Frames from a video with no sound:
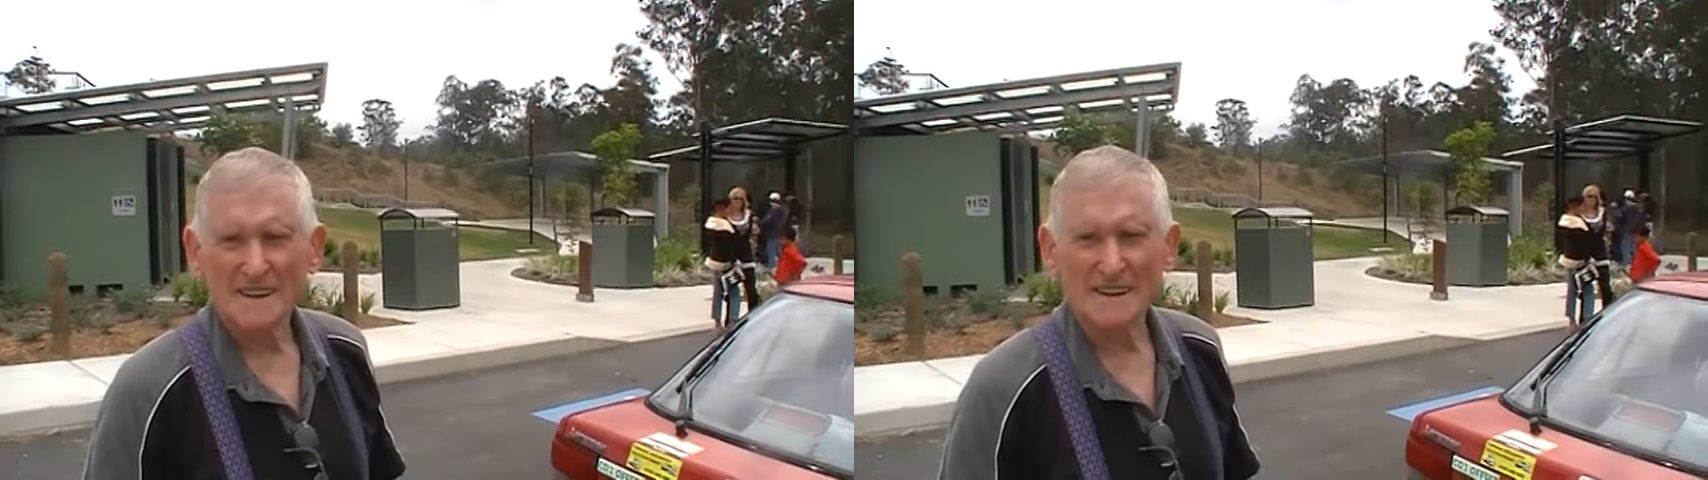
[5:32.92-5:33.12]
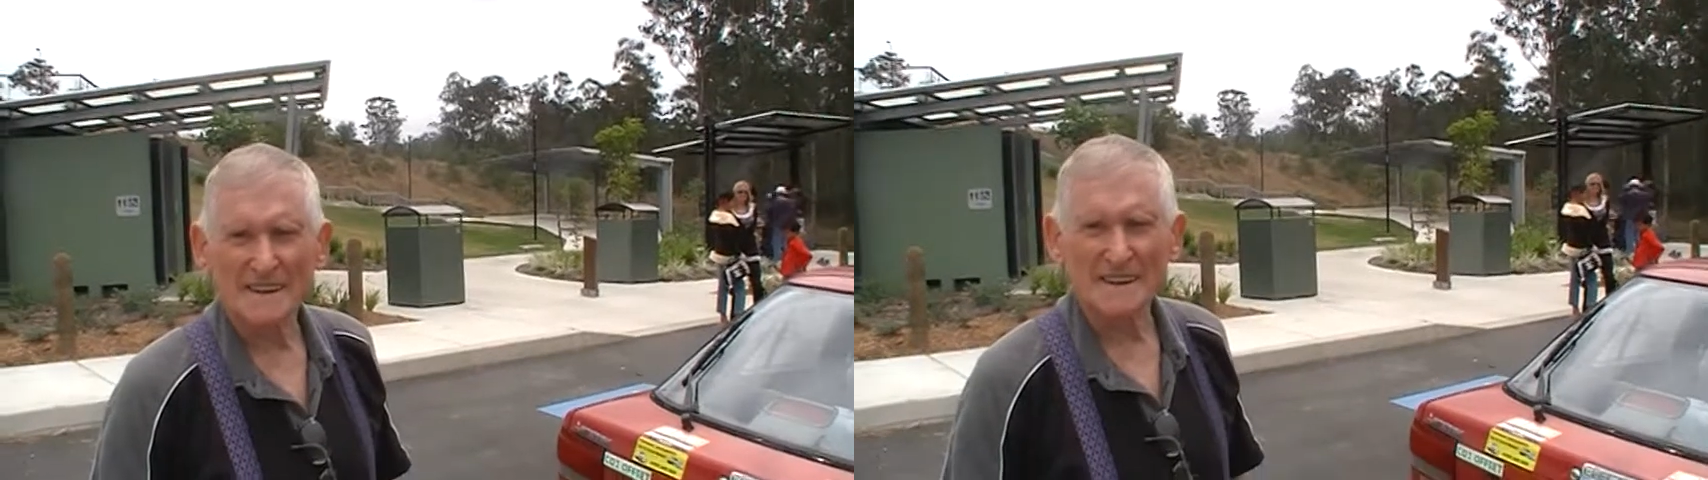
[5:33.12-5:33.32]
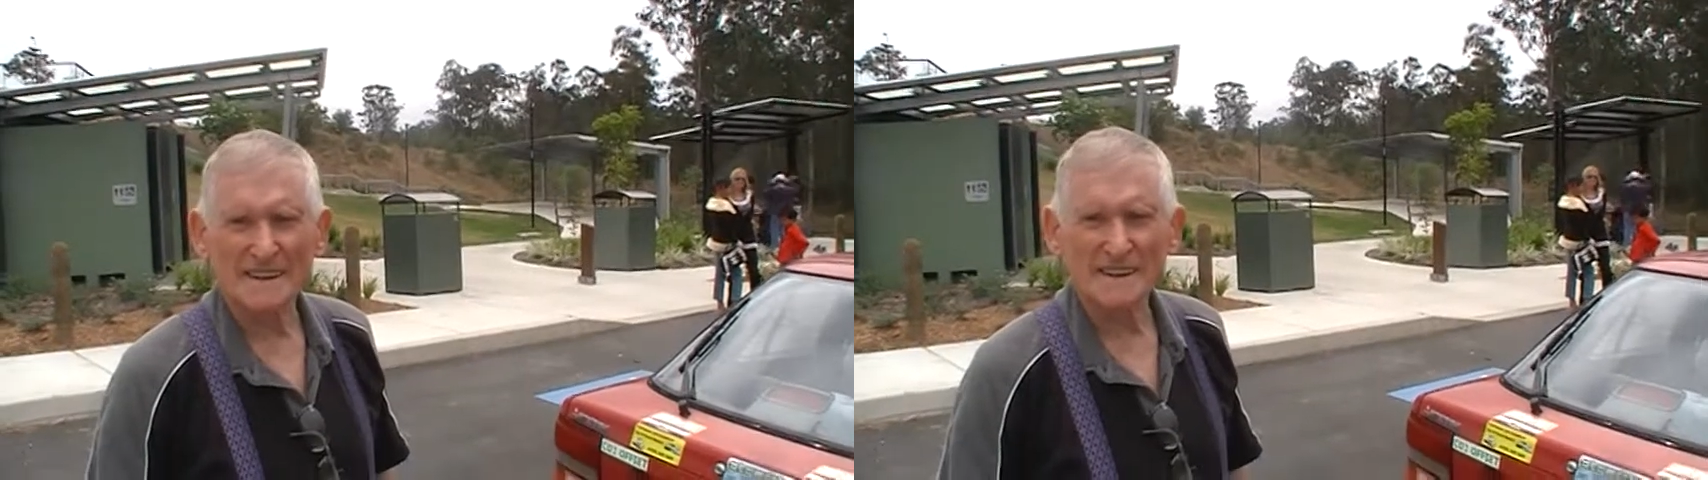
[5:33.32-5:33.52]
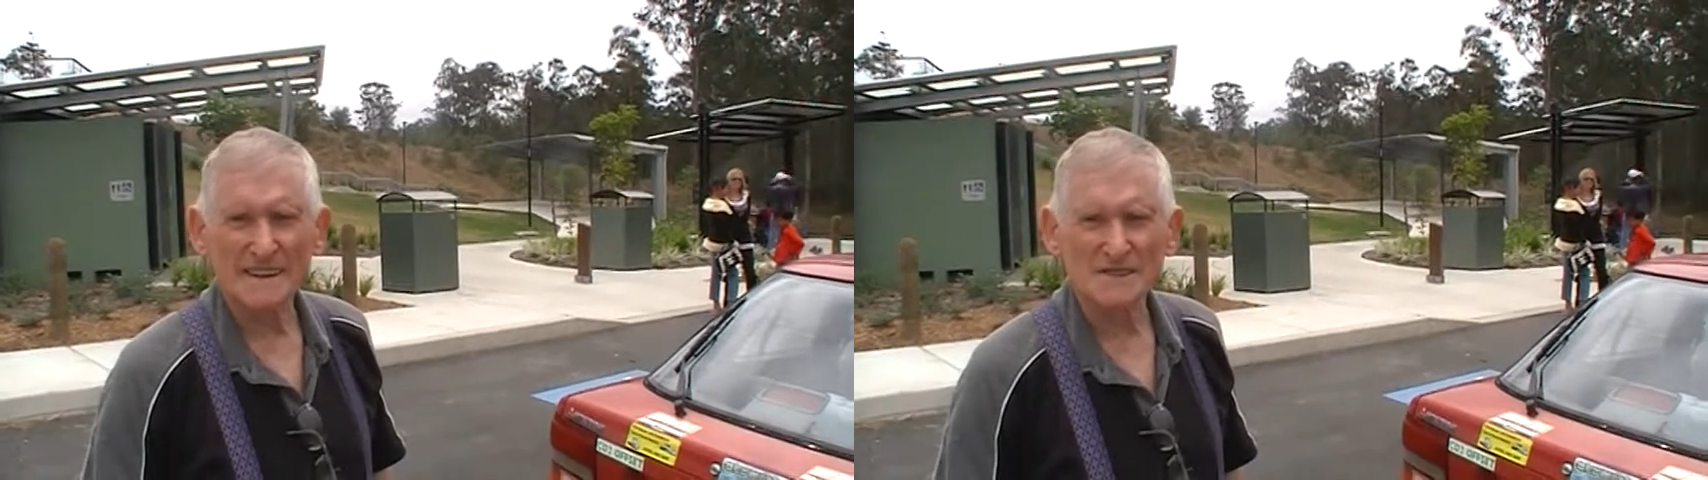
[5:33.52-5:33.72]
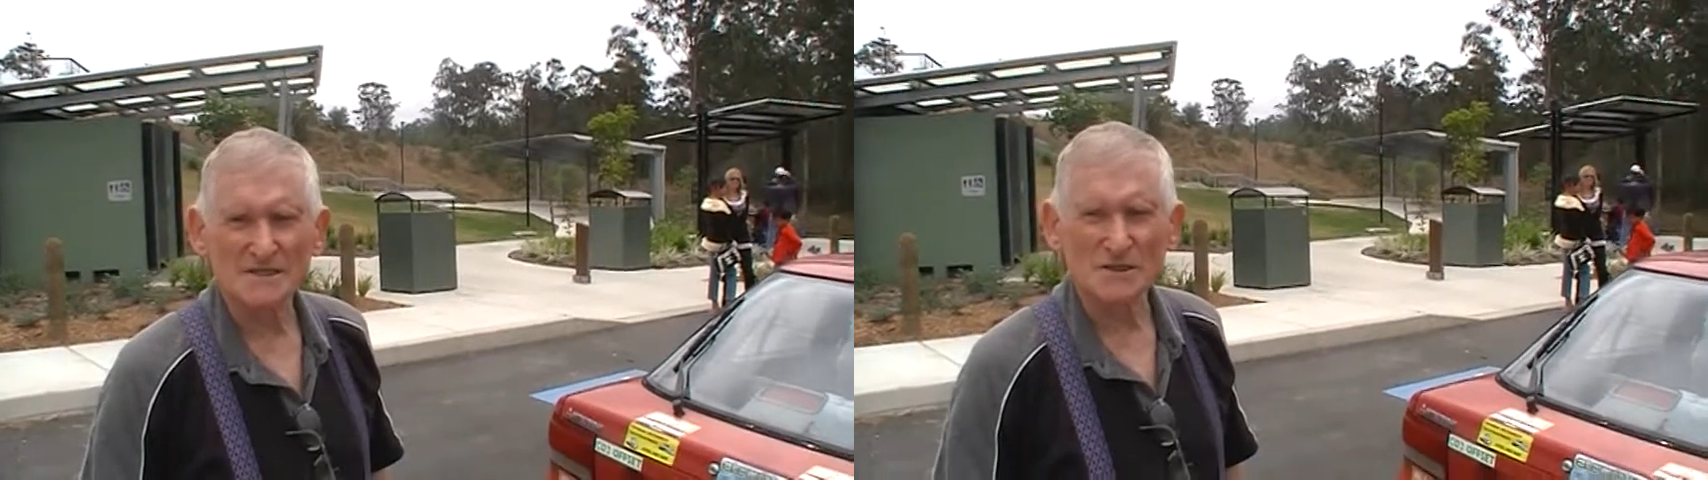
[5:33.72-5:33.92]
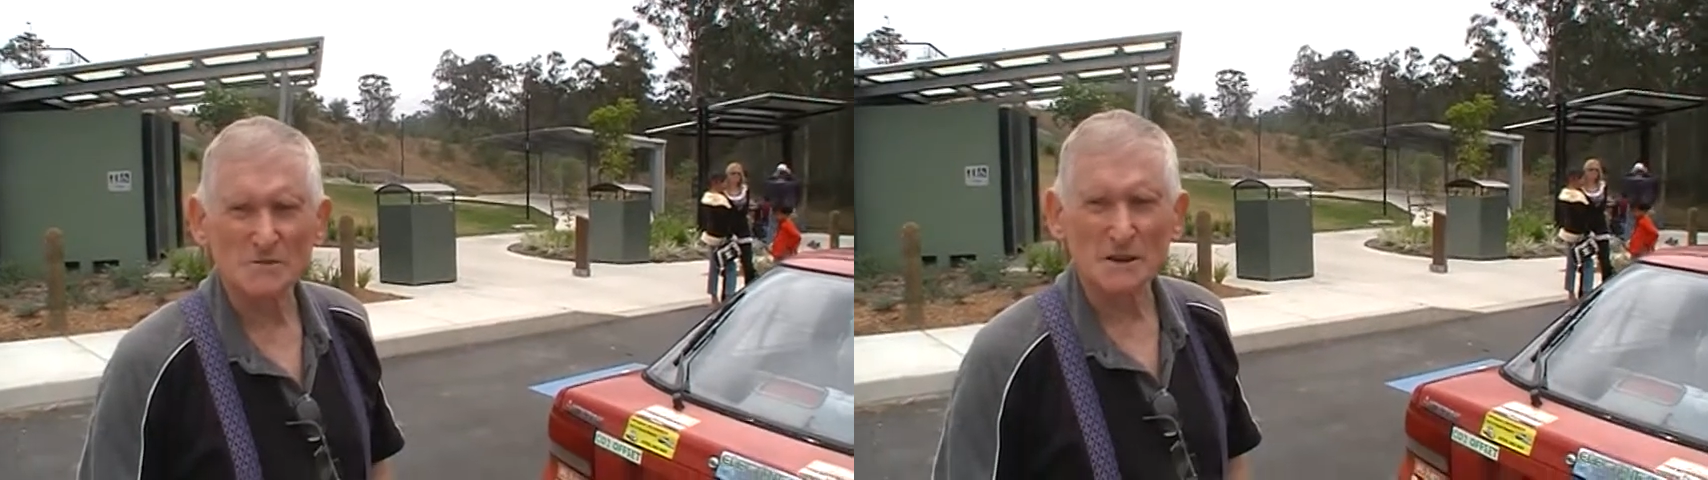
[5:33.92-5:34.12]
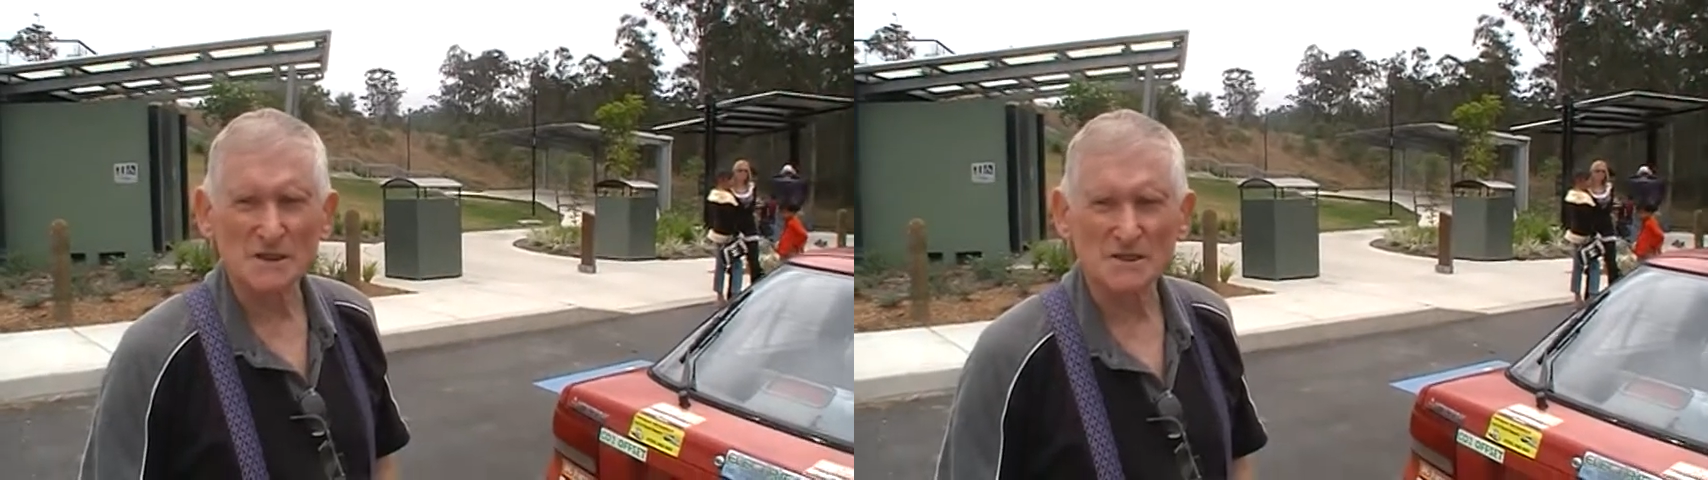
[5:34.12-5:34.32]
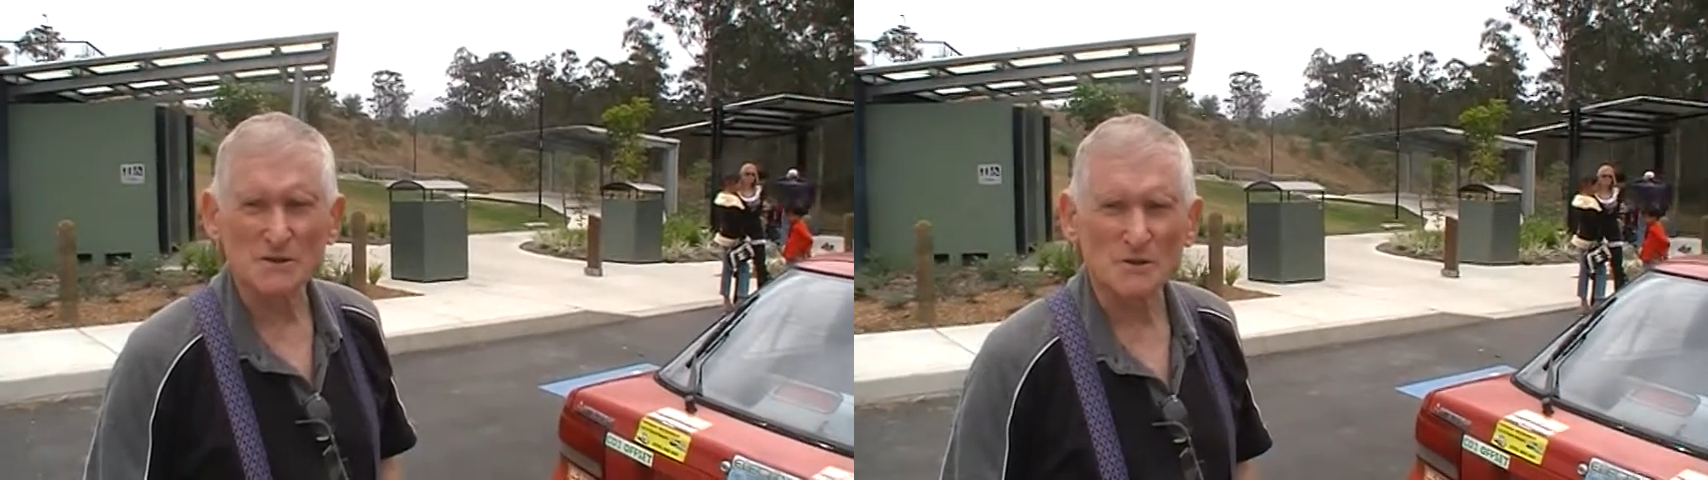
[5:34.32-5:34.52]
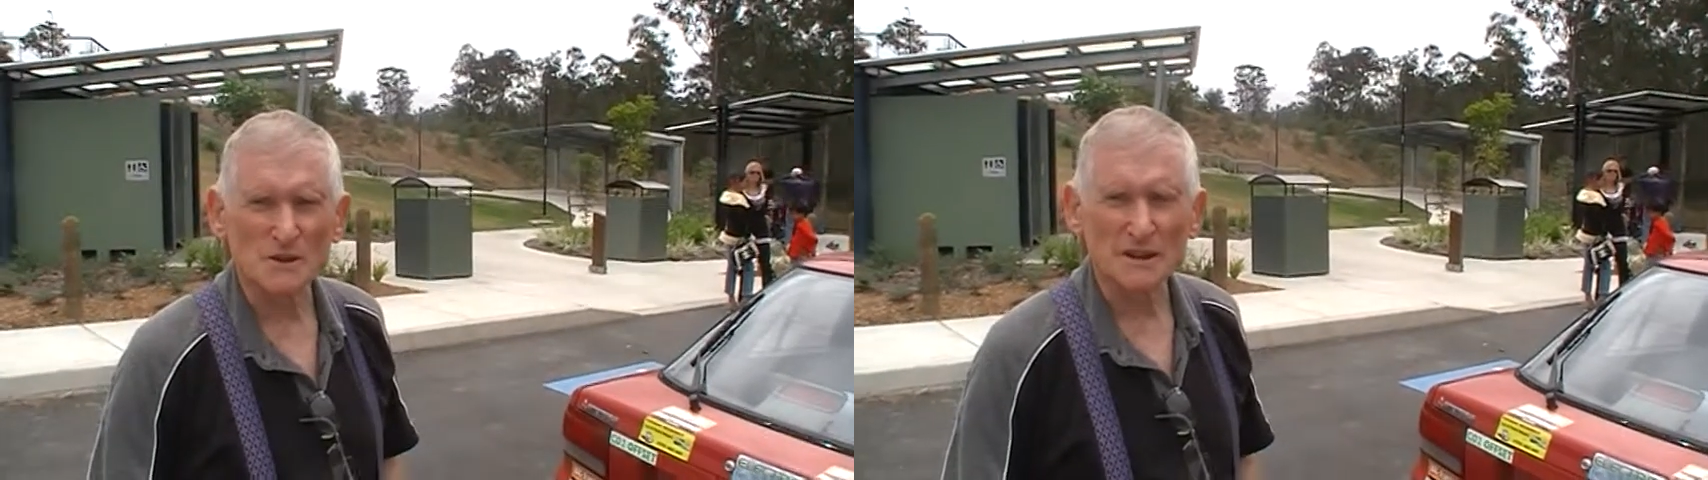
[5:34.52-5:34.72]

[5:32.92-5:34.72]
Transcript: And uh, that's not much at all.